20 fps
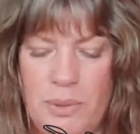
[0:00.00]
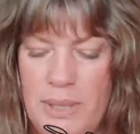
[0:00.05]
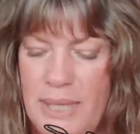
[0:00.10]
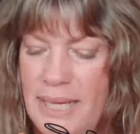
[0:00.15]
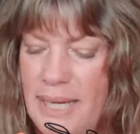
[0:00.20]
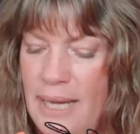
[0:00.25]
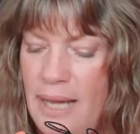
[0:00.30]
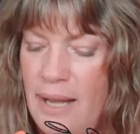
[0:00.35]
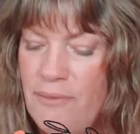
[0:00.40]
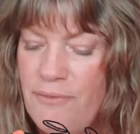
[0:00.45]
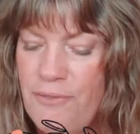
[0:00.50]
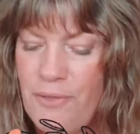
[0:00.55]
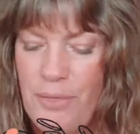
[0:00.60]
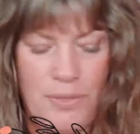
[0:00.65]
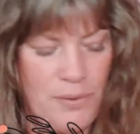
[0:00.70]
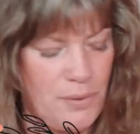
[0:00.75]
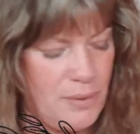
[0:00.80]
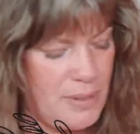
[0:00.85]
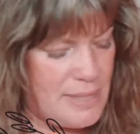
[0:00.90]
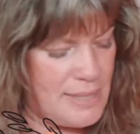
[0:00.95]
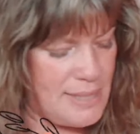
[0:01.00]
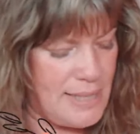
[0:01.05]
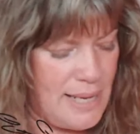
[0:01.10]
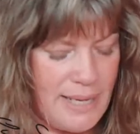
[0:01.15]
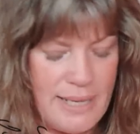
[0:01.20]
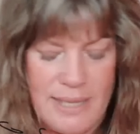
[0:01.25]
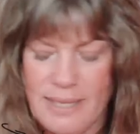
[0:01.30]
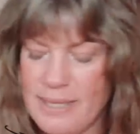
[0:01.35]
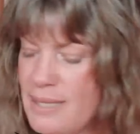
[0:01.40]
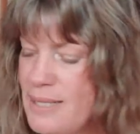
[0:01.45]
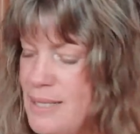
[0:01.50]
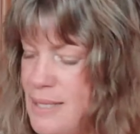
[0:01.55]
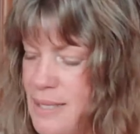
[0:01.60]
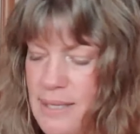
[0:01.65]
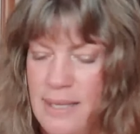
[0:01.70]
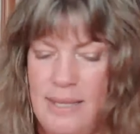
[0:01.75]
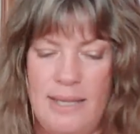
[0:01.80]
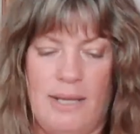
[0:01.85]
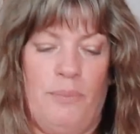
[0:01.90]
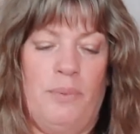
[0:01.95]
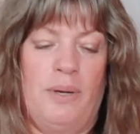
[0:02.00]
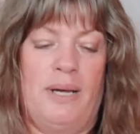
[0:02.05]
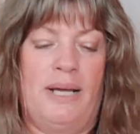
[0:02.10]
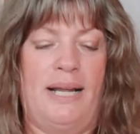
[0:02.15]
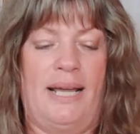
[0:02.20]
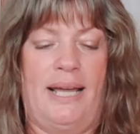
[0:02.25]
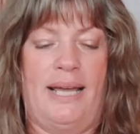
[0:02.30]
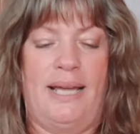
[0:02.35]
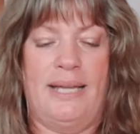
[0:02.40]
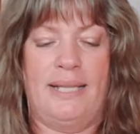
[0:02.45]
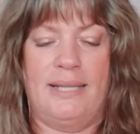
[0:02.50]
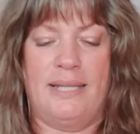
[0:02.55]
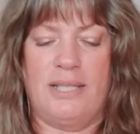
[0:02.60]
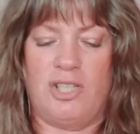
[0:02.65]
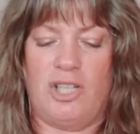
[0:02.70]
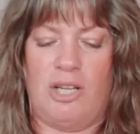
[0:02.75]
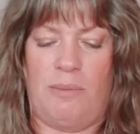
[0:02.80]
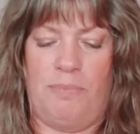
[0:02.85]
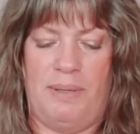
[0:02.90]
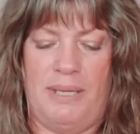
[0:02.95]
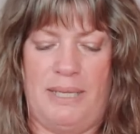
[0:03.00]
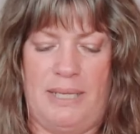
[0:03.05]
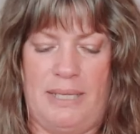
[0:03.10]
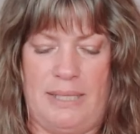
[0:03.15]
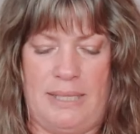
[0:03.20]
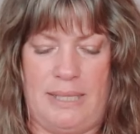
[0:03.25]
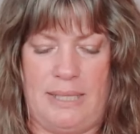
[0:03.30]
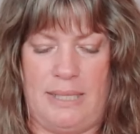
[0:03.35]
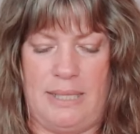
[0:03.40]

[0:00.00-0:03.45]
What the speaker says: it again for 30 seconds, and then we're gonna add the chickpeas.